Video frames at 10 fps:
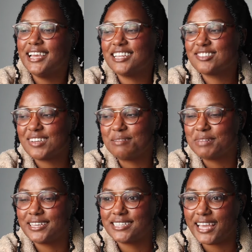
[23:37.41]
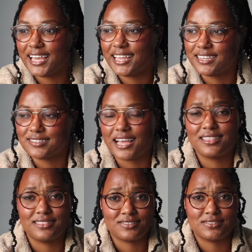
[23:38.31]
And so I'm like, yeah, it is. I
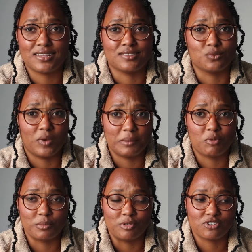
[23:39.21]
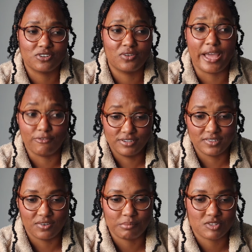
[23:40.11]
think This Is Us is way more emotional every
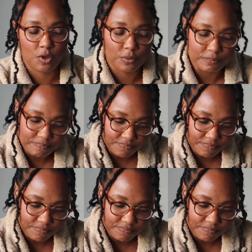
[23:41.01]
single episode.